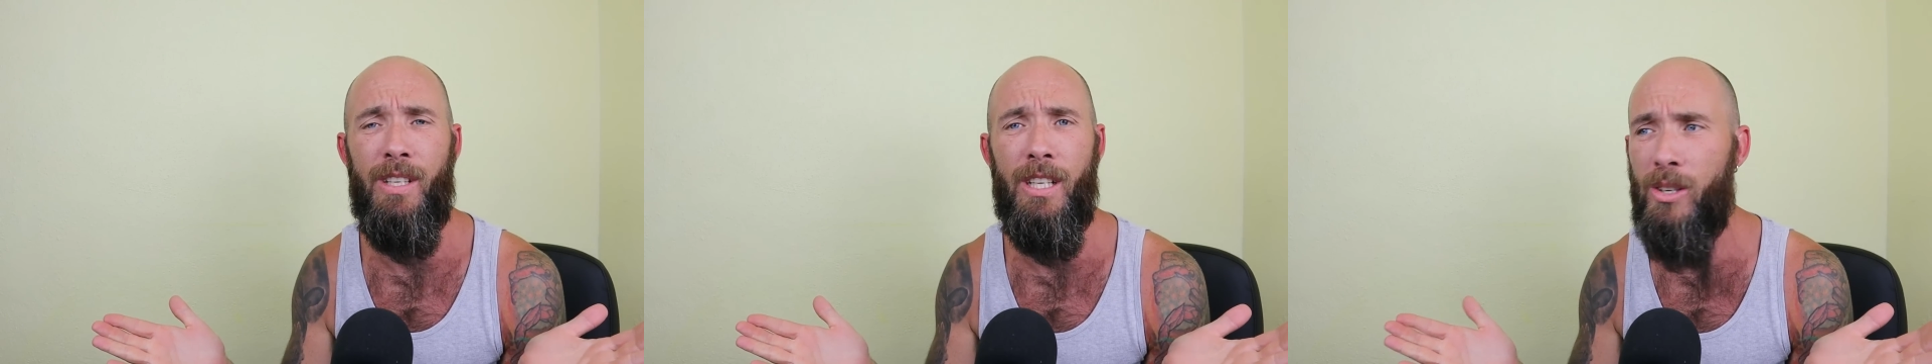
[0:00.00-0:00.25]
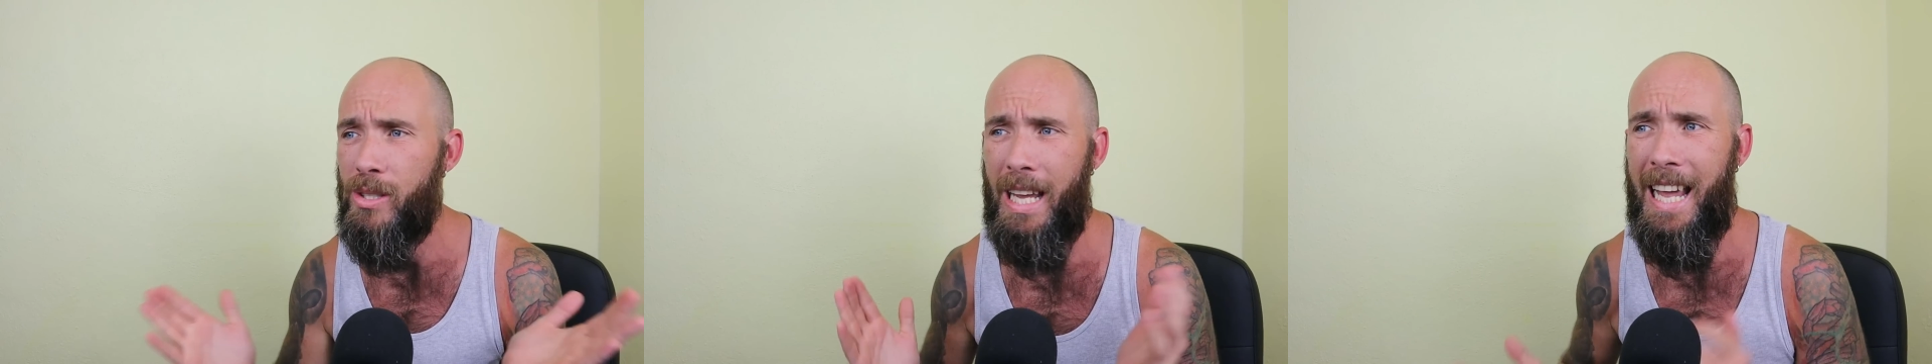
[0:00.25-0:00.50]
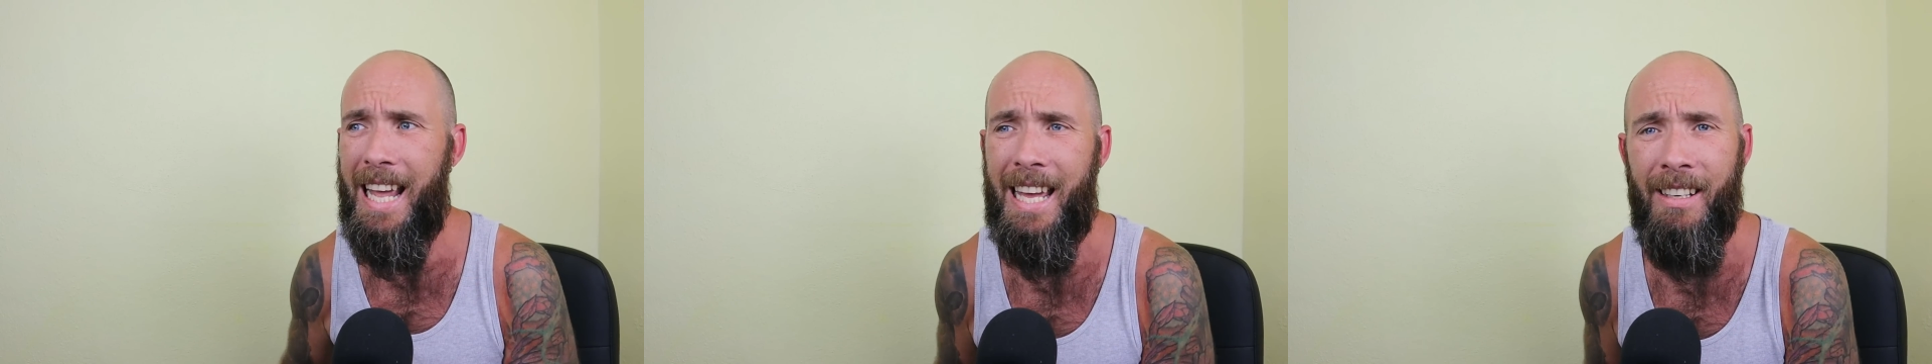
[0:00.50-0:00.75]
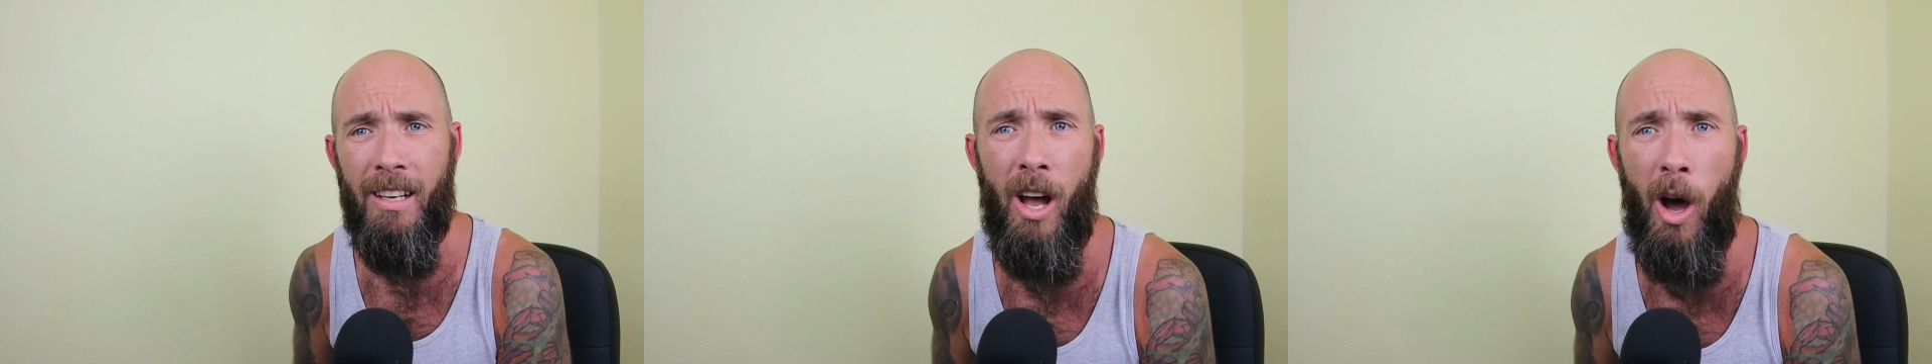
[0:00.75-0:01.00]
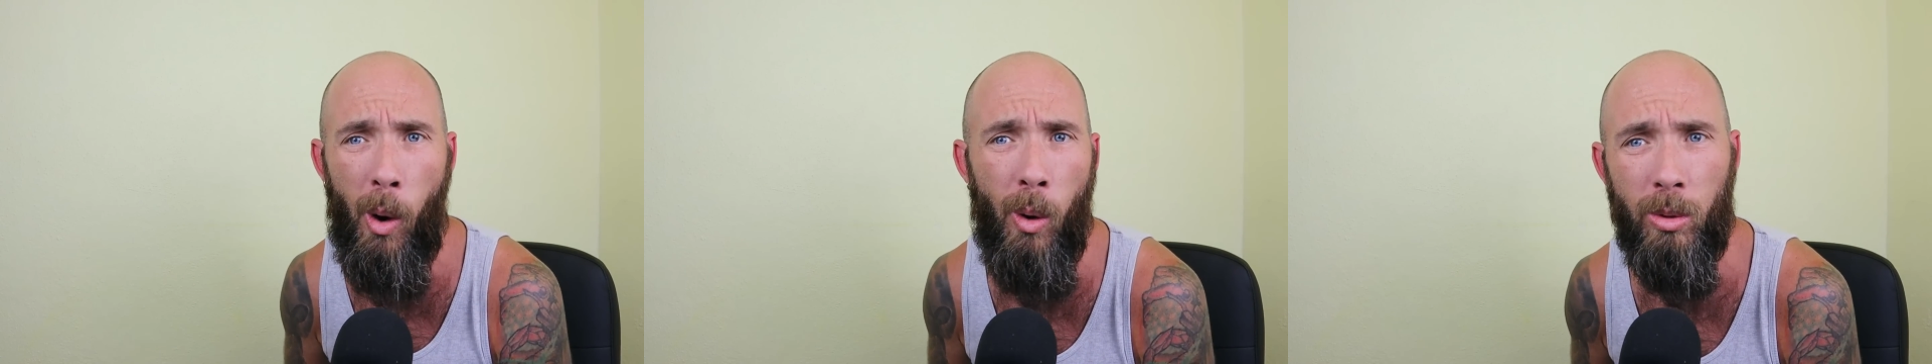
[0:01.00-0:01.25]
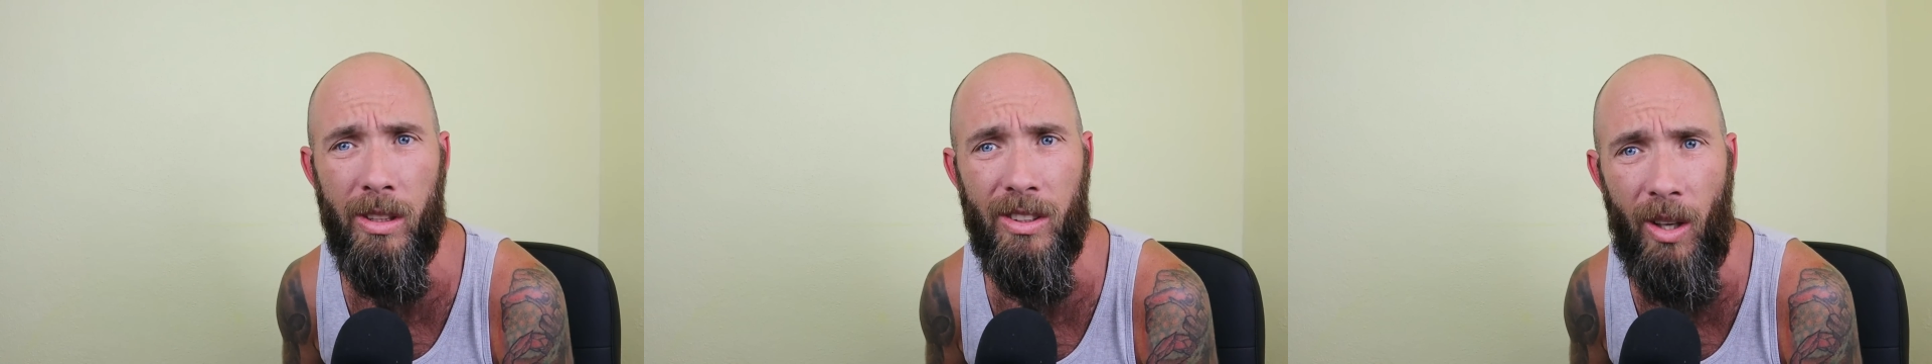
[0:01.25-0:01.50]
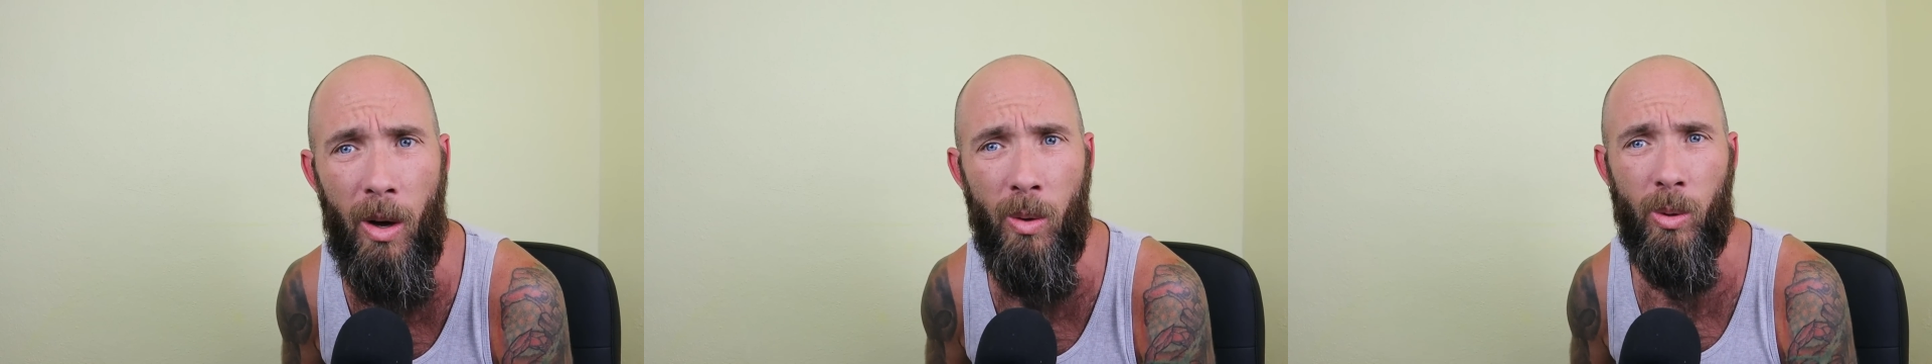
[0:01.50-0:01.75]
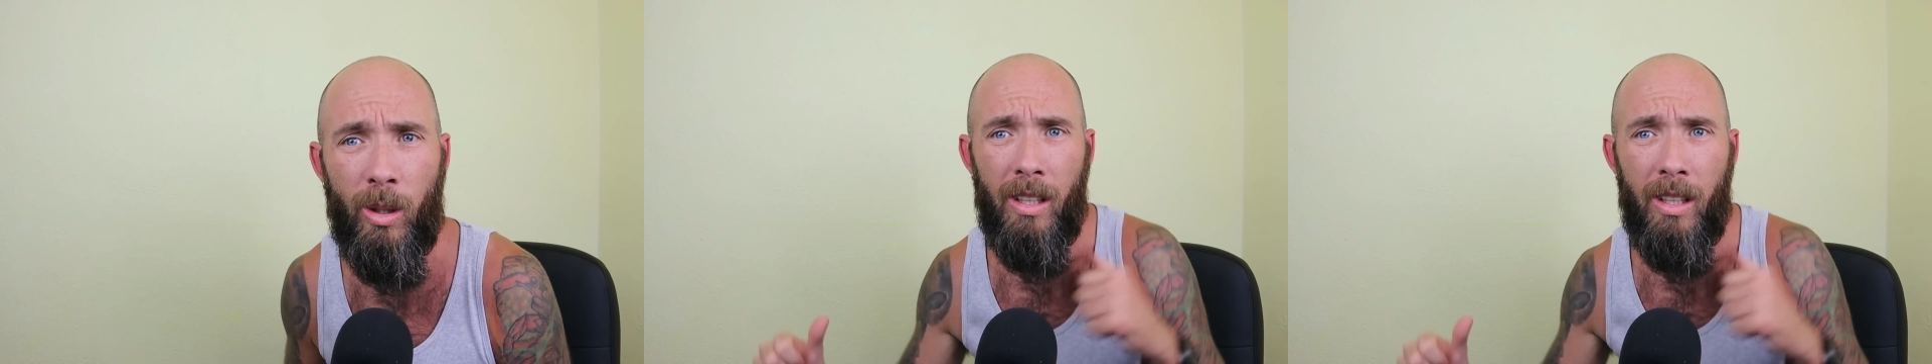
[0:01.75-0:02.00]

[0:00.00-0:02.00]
videos, and old is gold.